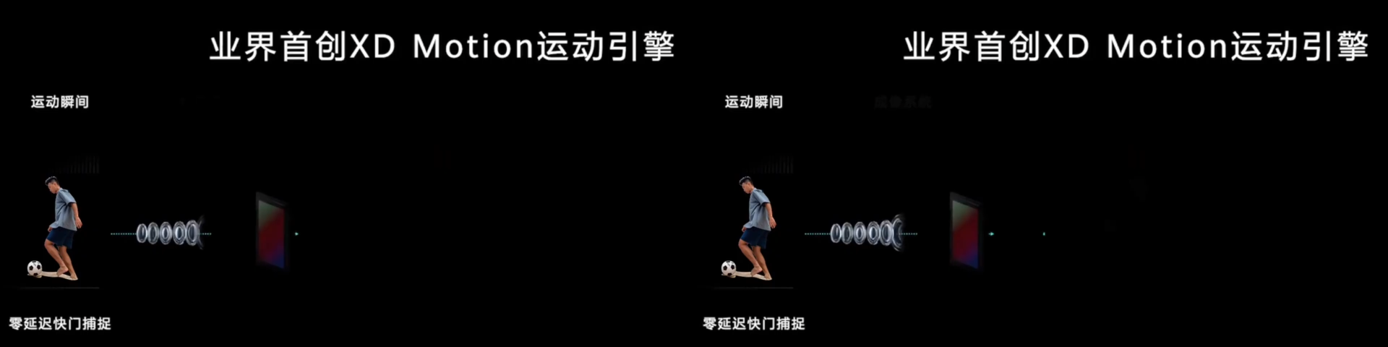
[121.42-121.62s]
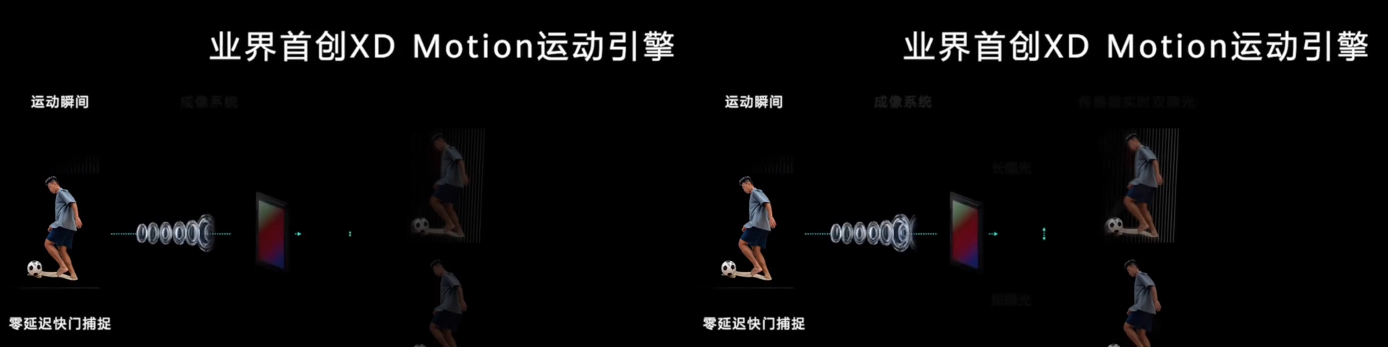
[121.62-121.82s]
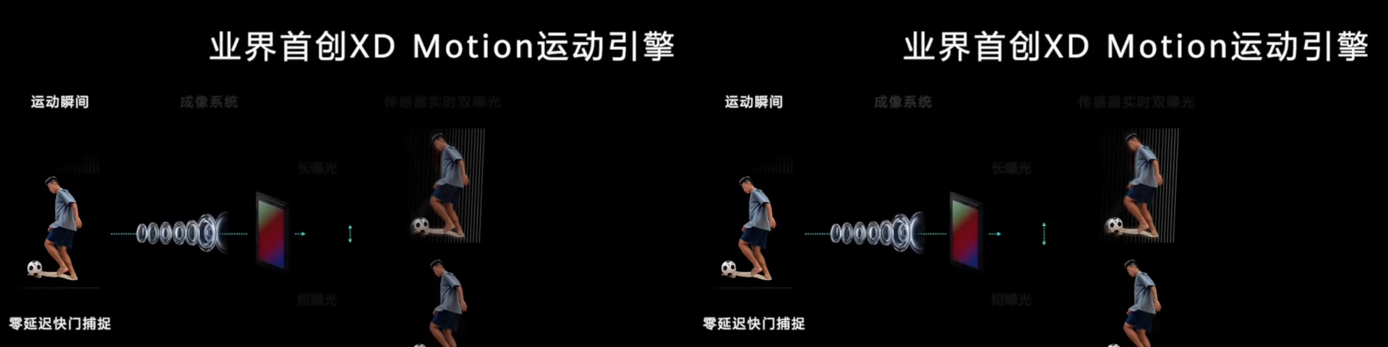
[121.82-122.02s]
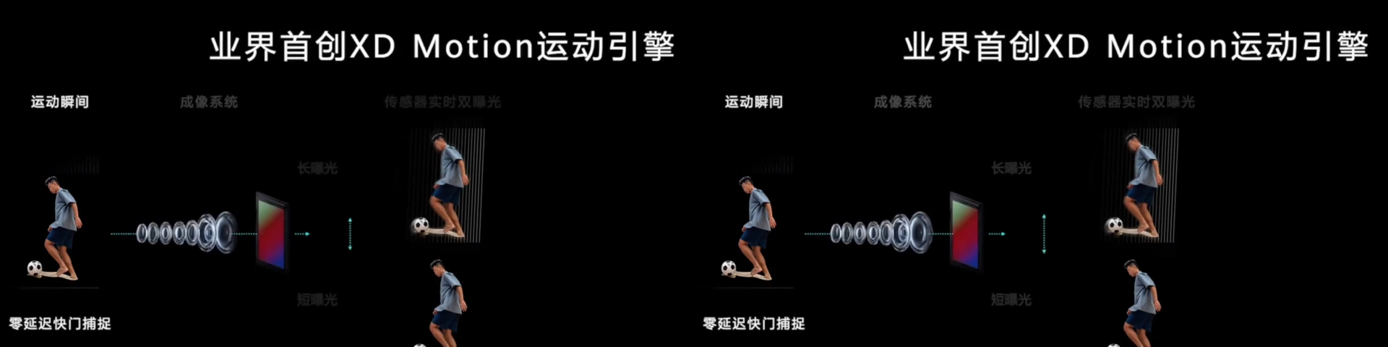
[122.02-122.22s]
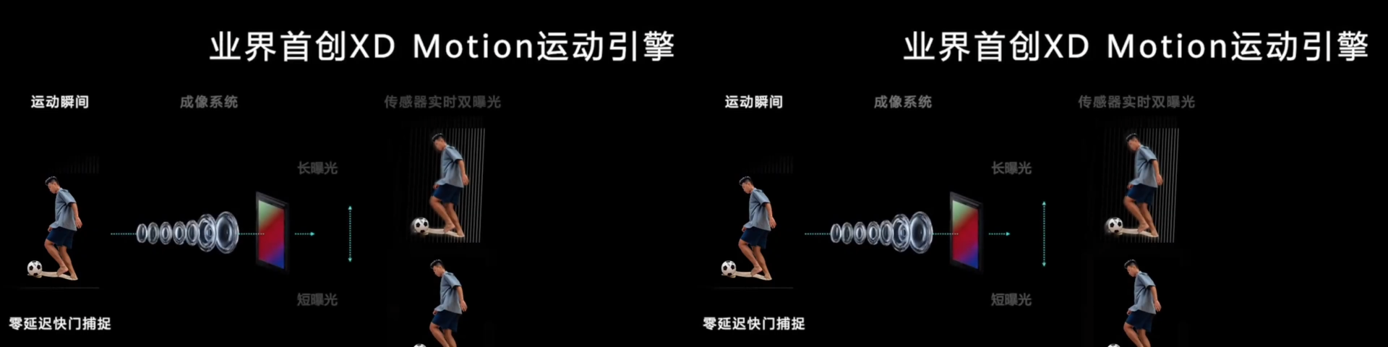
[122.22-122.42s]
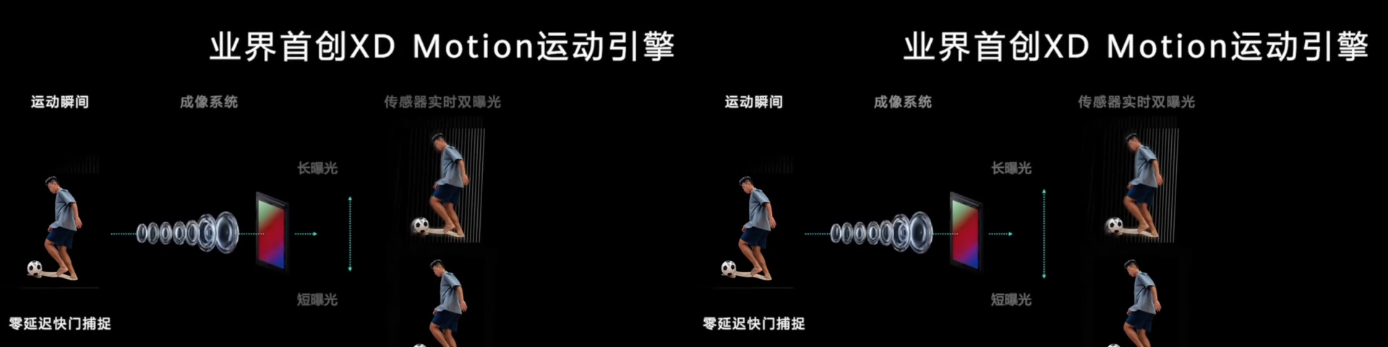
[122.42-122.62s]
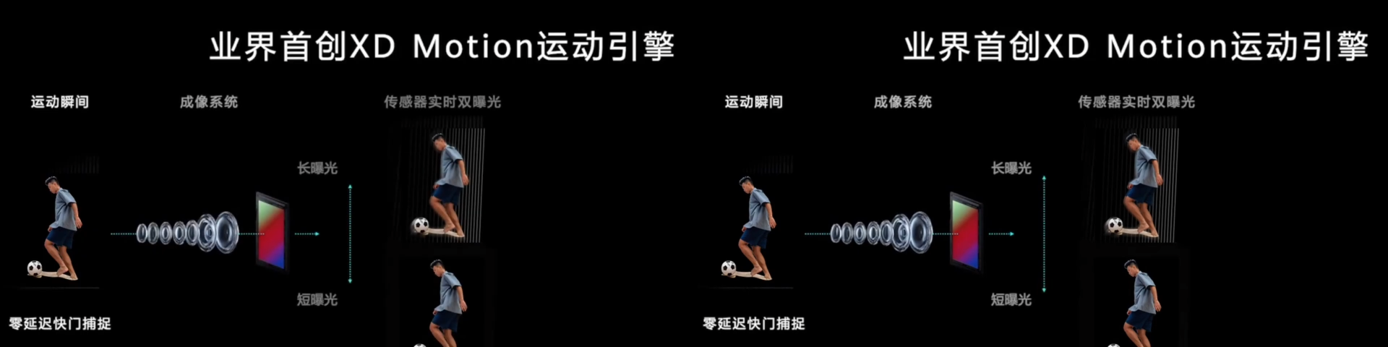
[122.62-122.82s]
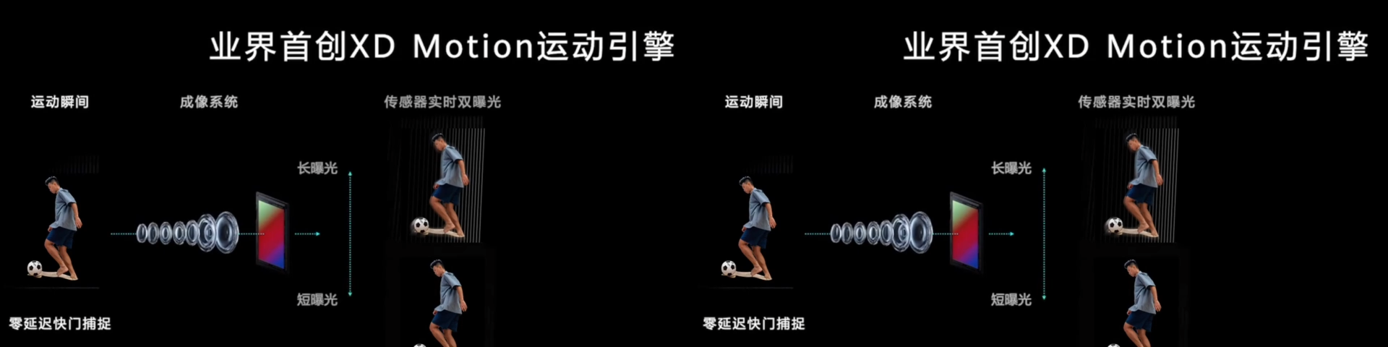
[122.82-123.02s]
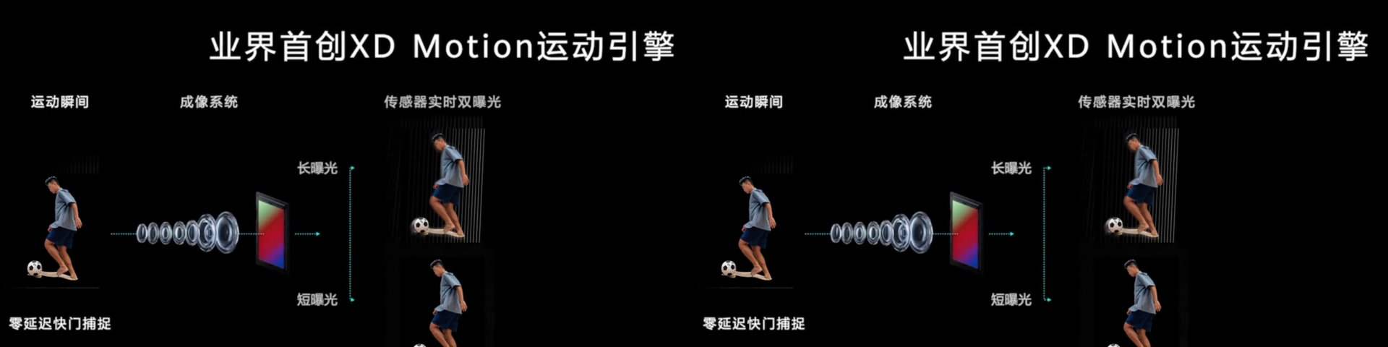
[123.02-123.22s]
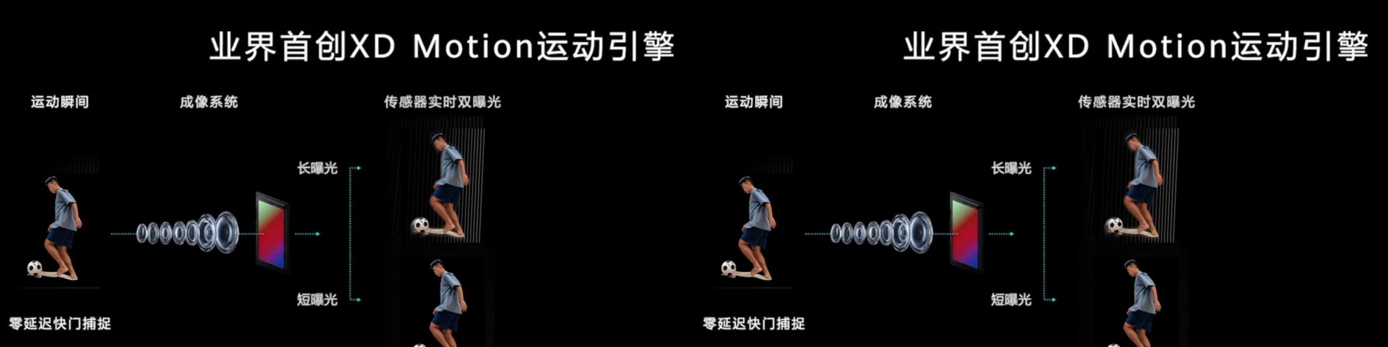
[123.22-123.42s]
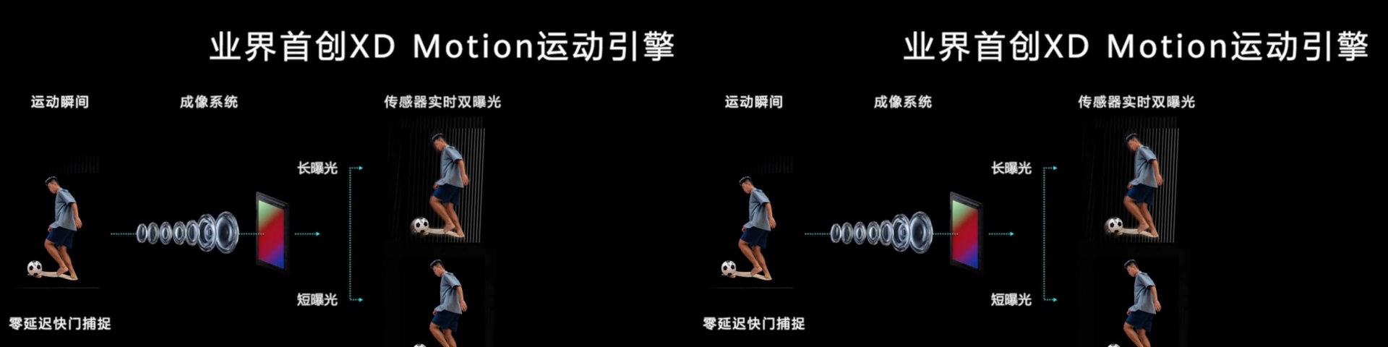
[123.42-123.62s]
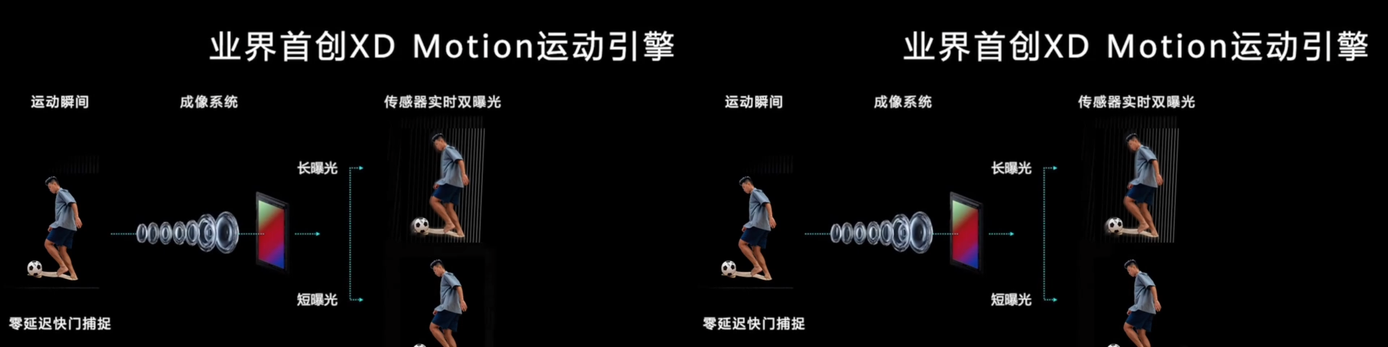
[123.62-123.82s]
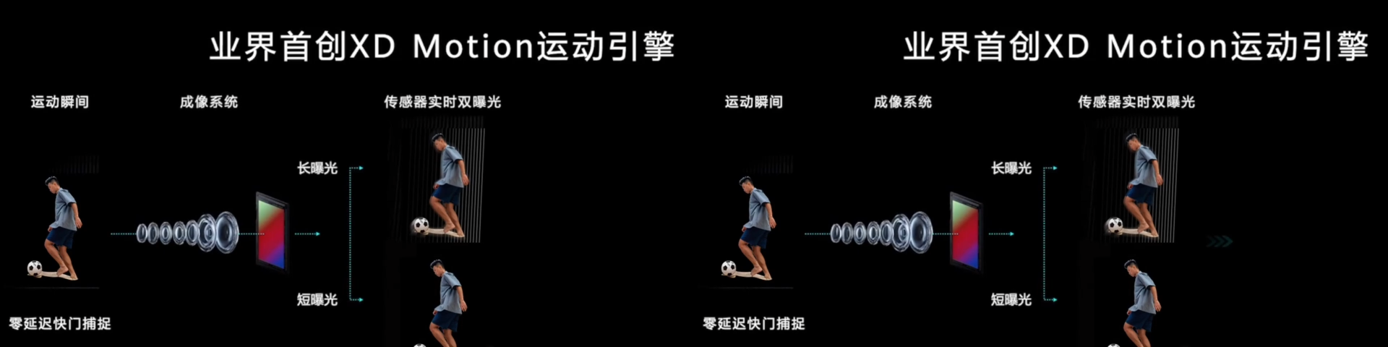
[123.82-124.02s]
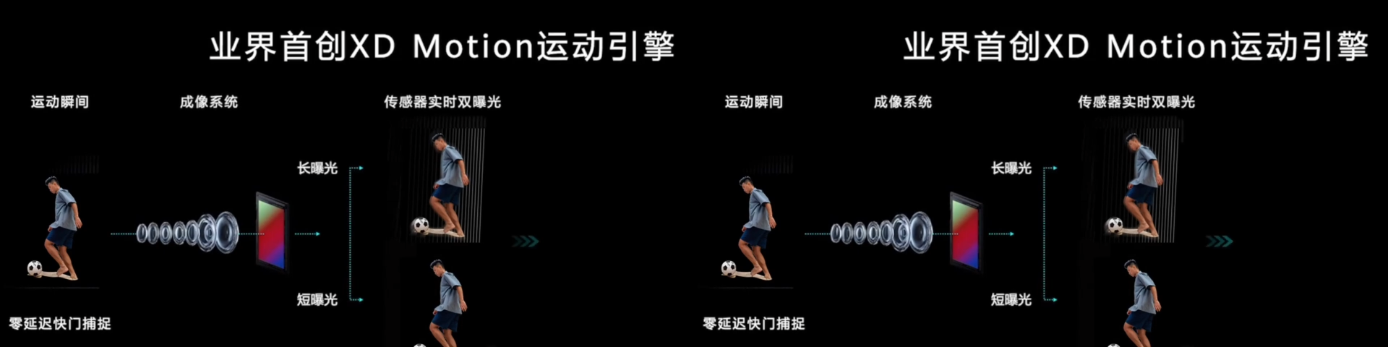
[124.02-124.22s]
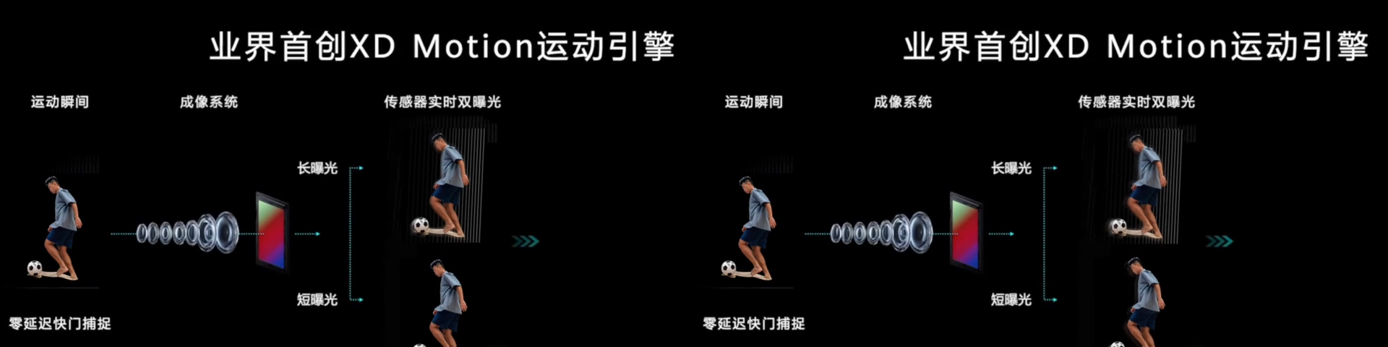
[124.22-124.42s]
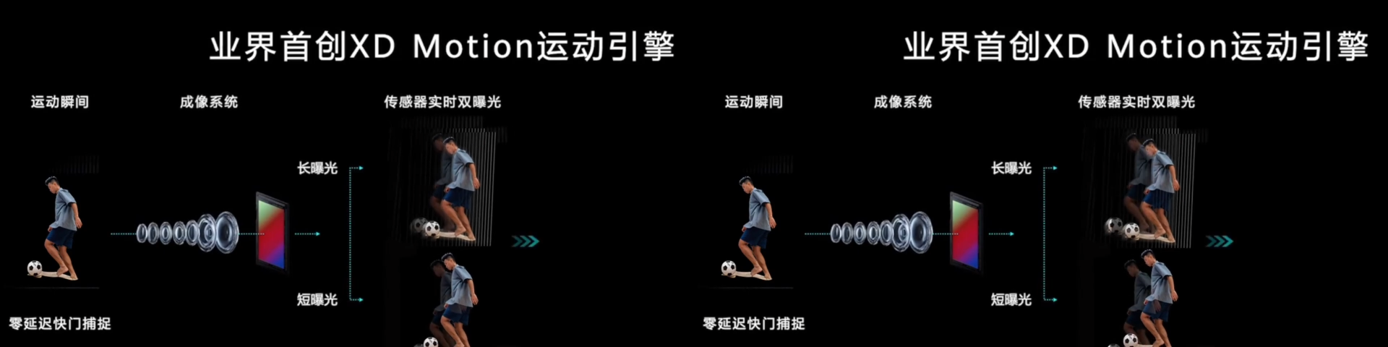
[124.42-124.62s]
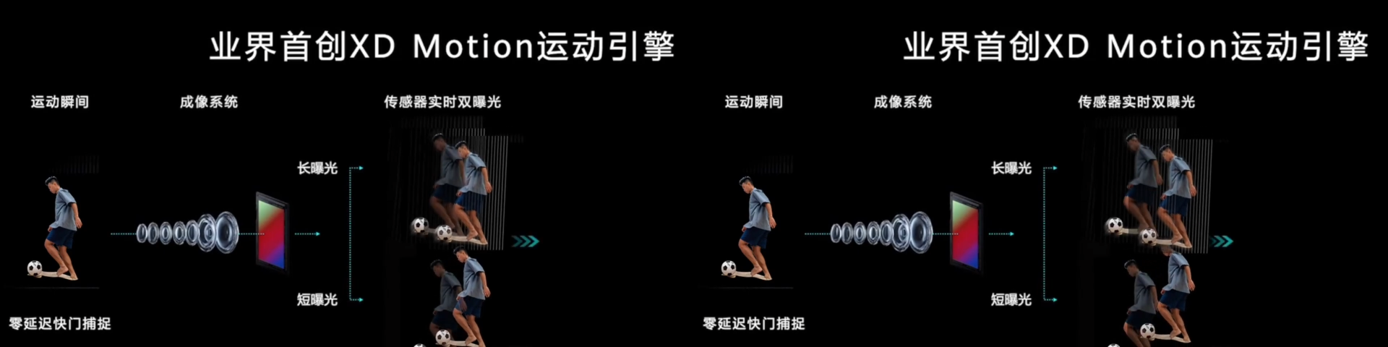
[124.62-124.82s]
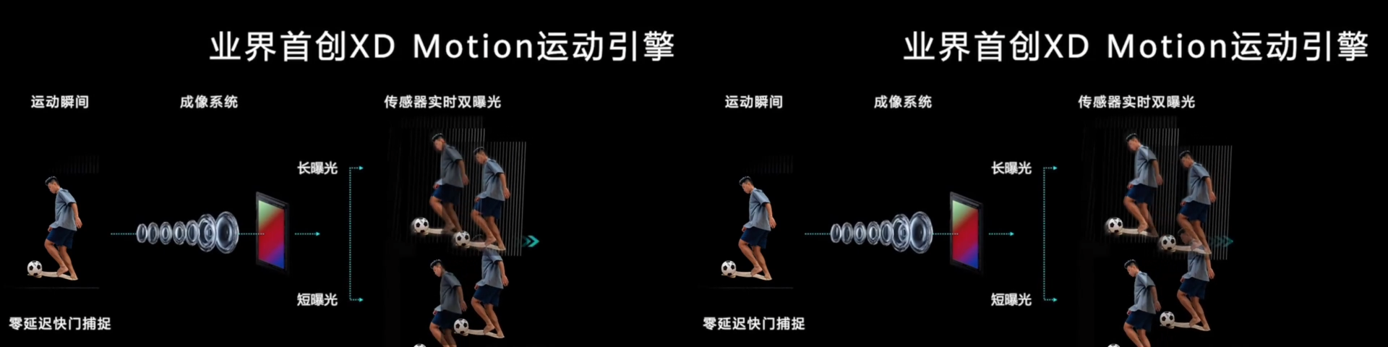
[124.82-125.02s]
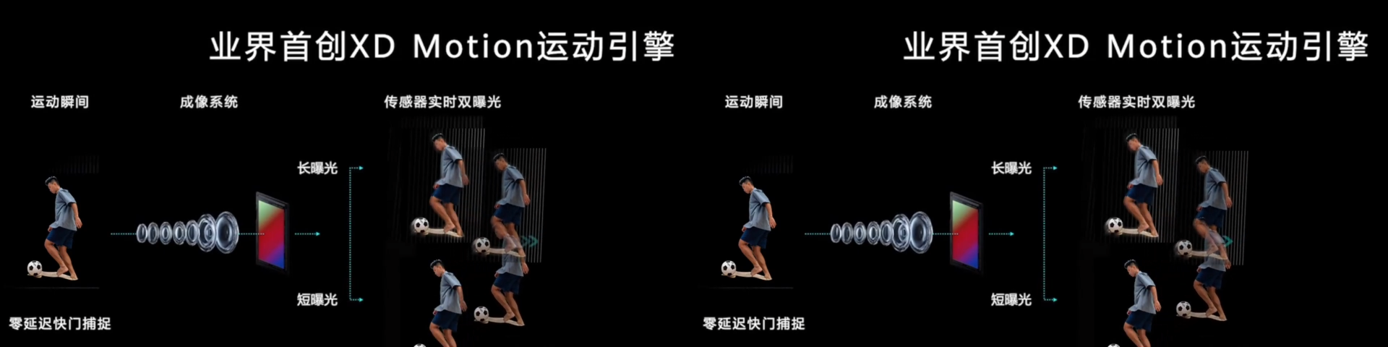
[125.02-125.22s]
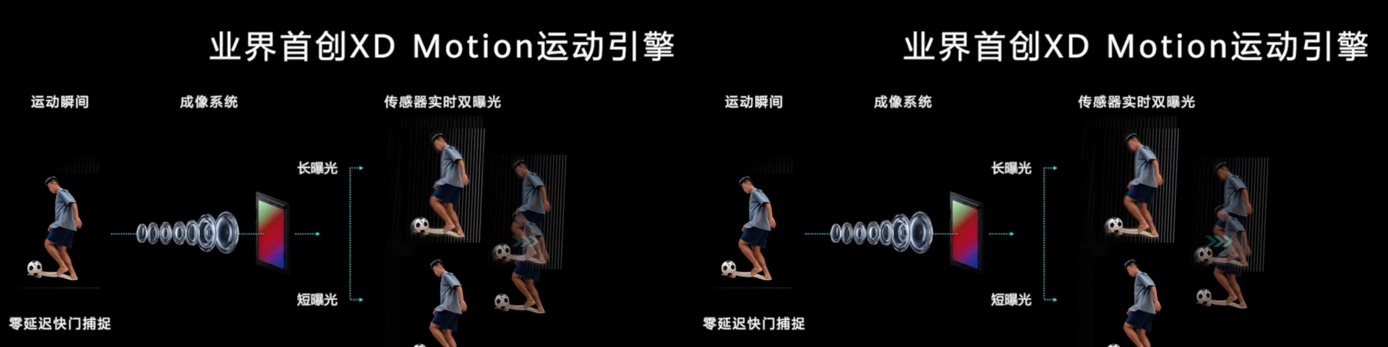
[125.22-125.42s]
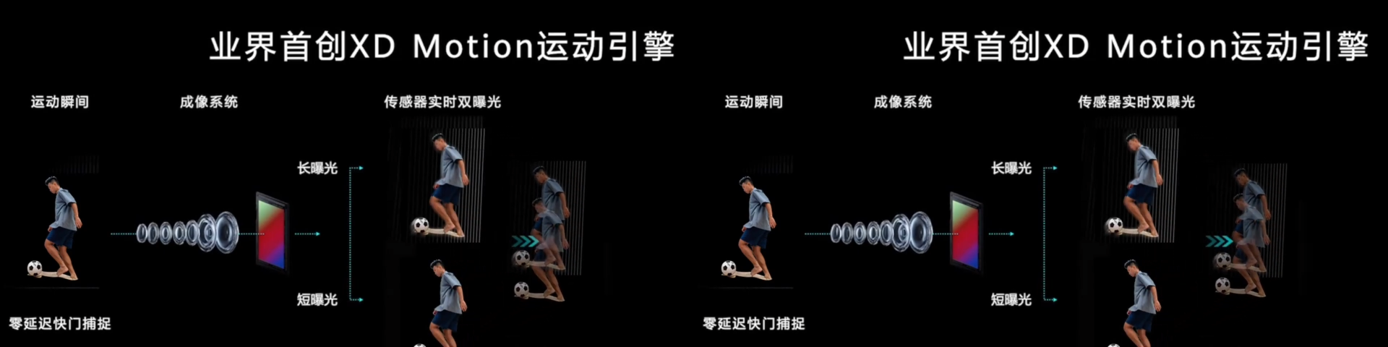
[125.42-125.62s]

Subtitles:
(no speaker visible)